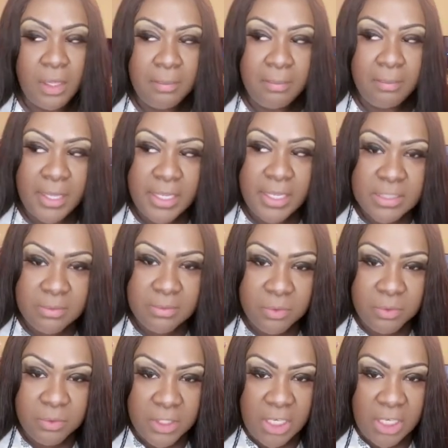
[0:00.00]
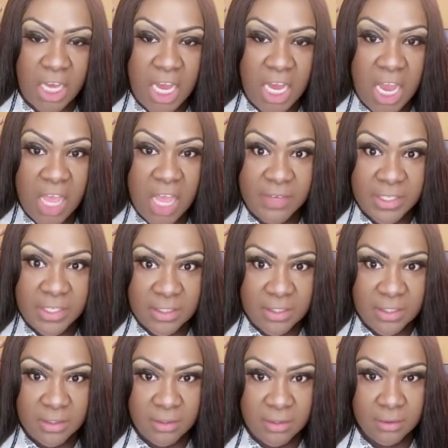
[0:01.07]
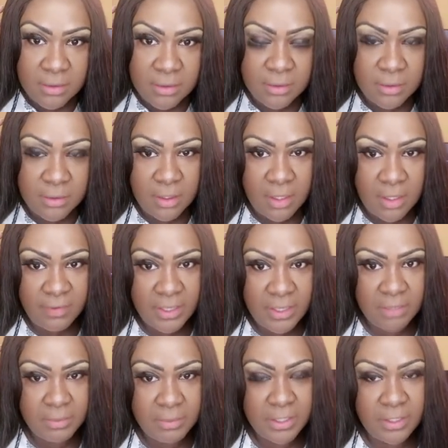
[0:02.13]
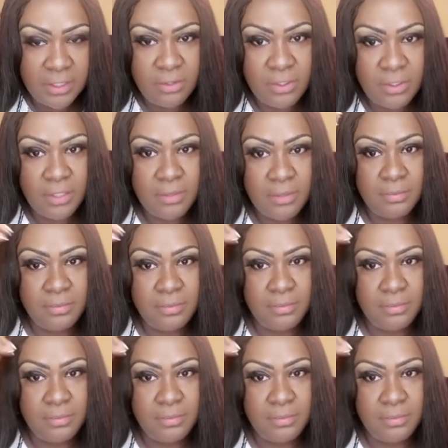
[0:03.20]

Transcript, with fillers: My husband would love it if I depended on him.